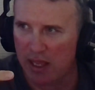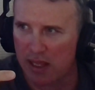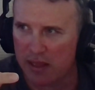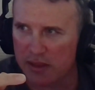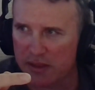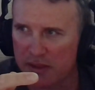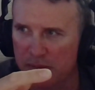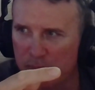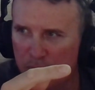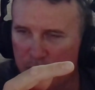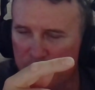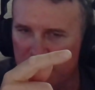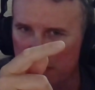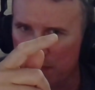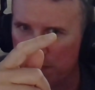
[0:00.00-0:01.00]
the
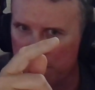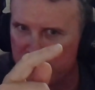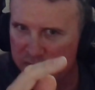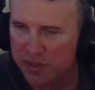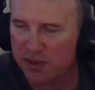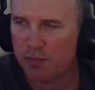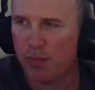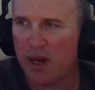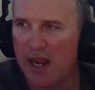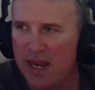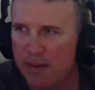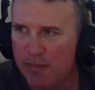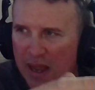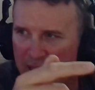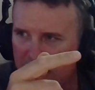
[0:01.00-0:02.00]

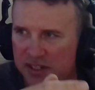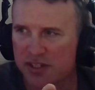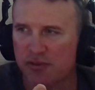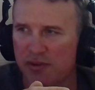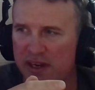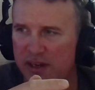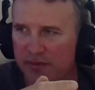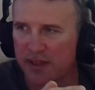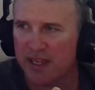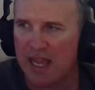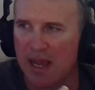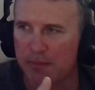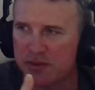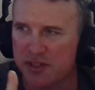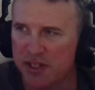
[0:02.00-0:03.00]
playback screen of the
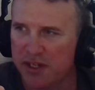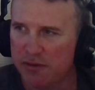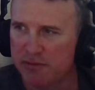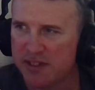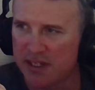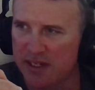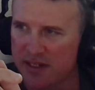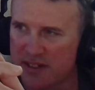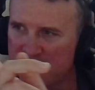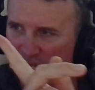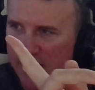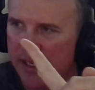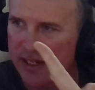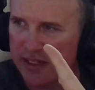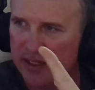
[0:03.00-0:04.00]
capture
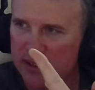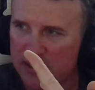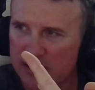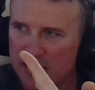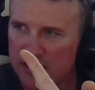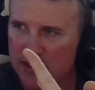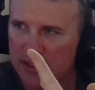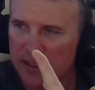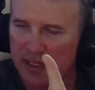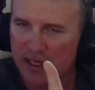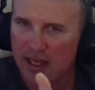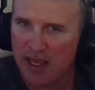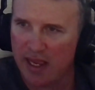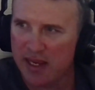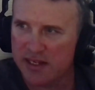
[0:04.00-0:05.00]
utility
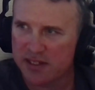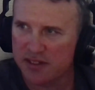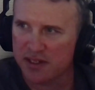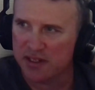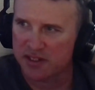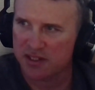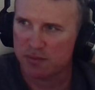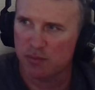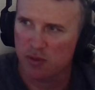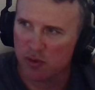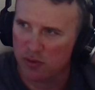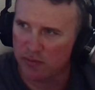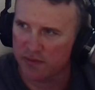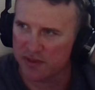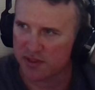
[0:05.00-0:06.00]
isn't as
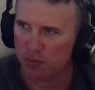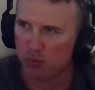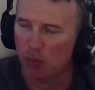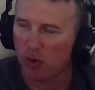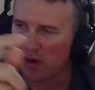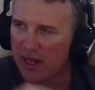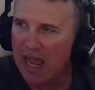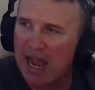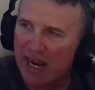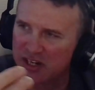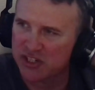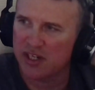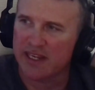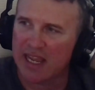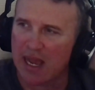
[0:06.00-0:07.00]
smooth as what it
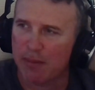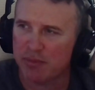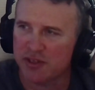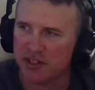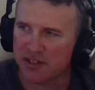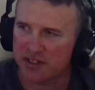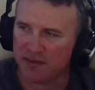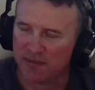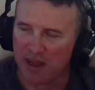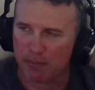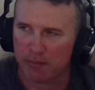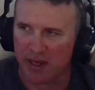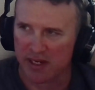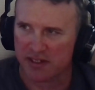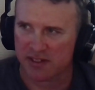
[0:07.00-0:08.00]
actually captures, if that
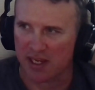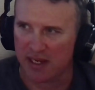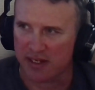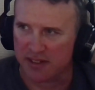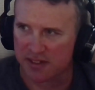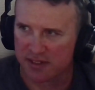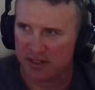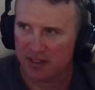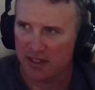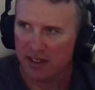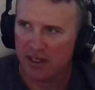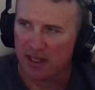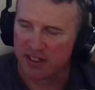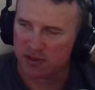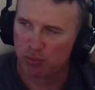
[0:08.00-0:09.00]
makes sense.
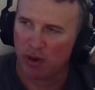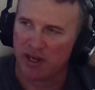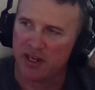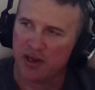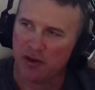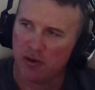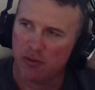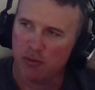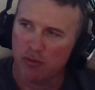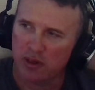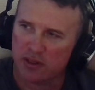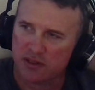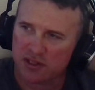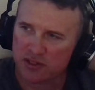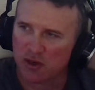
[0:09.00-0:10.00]
It's when you
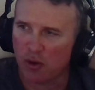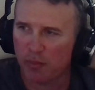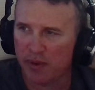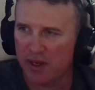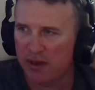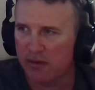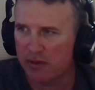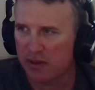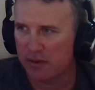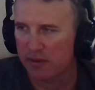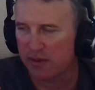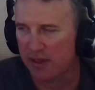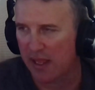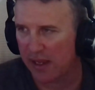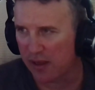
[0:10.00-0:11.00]
stop it,
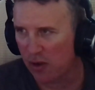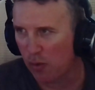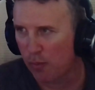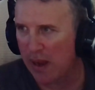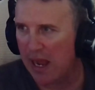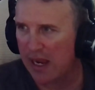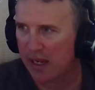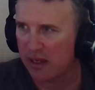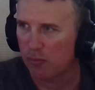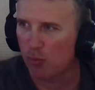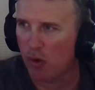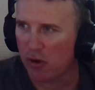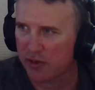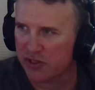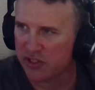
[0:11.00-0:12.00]
then go back and
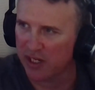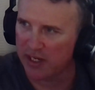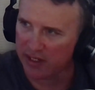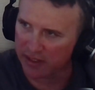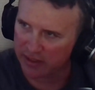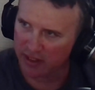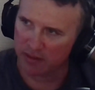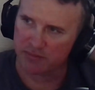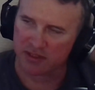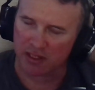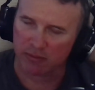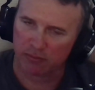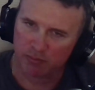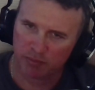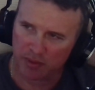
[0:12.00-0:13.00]
watch it, it comes
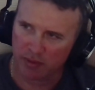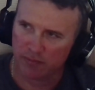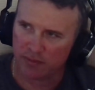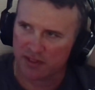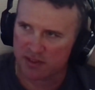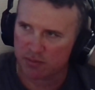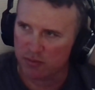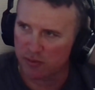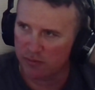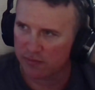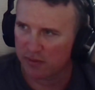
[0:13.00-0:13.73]
up beautifully smooth.